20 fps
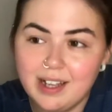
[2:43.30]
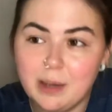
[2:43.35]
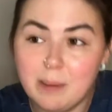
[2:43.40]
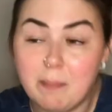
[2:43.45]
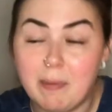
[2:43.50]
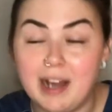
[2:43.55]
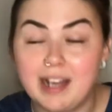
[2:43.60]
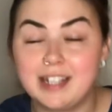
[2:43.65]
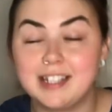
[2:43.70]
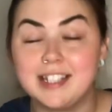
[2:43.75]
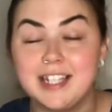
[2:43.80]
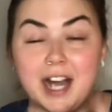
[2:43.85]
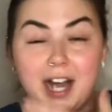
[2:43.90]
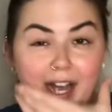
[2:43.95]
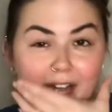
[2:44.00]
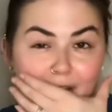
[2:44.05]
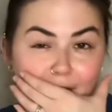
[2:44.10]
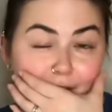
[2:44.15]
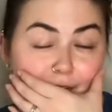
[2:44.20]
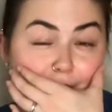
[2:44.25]
My
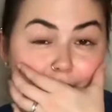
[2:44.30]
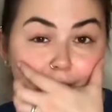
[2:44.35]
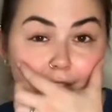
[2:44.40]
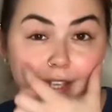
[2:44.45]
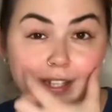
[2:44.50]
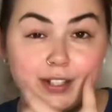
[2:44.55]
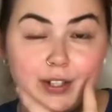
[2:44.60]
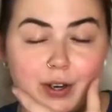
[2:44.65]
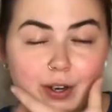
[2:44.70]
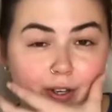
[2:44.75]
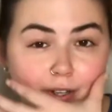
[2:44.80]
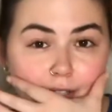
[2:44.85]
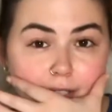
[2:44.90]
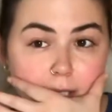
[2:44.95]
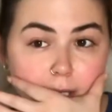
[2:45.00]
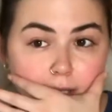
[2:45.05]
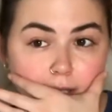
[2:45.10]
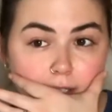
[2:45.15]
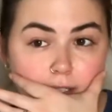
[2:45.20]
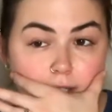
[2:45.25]
entire face hurts.
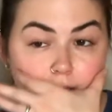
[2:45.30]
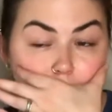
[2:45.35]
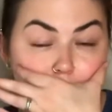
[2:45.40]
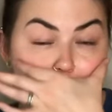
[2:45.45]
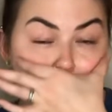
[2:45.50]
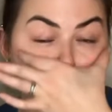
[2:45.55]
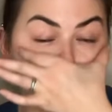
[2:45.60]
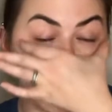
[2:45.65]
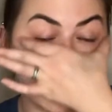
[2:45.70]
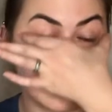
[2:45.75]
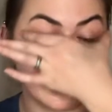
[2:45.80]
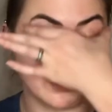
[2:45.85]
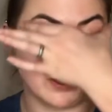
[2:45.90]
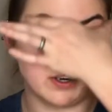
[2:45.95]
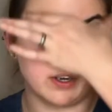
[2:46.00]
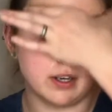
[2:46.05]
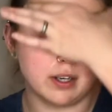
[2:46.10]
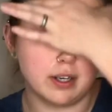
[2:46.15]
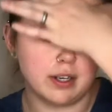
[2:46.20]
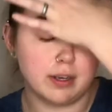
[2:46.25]
Like this
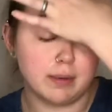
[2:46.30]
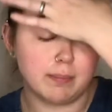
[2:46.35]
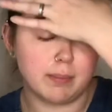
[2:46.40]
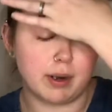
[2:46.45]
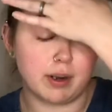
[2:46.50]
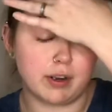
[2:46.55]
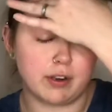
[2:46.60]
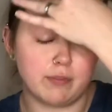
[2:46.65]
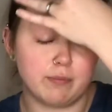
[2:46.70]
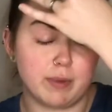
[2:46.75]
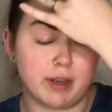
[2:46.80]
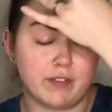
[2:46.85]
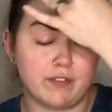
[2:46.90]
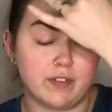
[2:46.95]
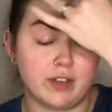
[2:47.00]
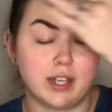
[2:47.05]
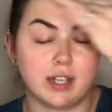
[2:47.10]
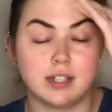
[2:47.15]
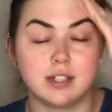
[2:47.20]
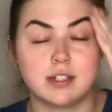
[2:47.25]
entire part of my
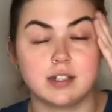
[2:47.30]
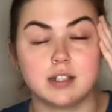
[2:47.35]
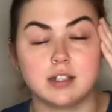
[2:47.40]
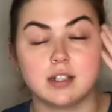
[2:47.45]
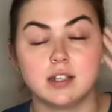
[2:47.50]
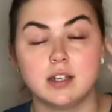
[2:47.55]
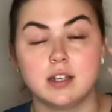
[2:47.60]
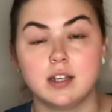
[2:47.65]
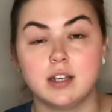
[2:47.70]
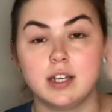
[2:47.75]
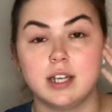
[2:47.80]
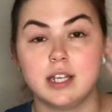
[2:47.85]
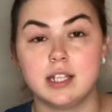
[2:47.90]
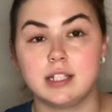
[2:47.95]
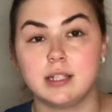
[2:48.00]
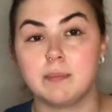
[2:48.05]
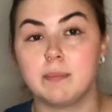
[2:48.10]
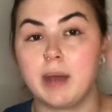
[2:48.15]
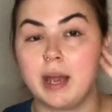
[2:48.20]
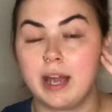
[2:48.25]
face is
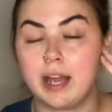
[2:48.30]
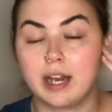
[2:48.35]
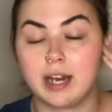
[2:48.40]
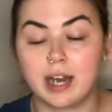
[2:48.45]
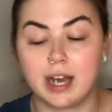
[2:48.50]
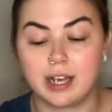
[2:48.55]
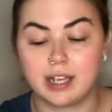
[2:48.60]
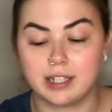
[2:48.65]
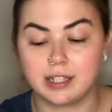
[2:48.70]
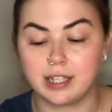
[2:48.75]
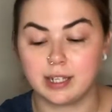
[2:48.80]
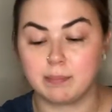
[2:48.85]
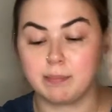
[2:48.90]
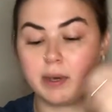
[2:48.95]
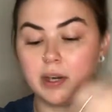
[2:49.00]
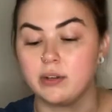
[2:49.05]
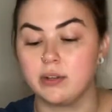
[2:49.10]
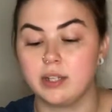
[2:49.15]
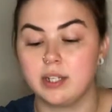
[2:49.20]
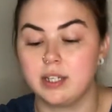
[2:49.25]
in pain. I can like
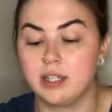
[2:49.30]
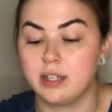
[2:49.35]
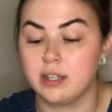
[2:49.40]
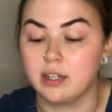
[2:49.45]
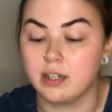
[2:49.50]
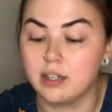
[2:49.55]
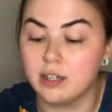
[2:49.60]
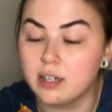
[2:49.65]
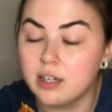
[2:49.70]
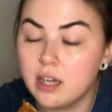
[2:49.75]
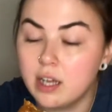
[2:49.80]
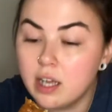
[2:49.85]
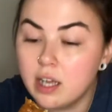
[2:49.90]
barely hear.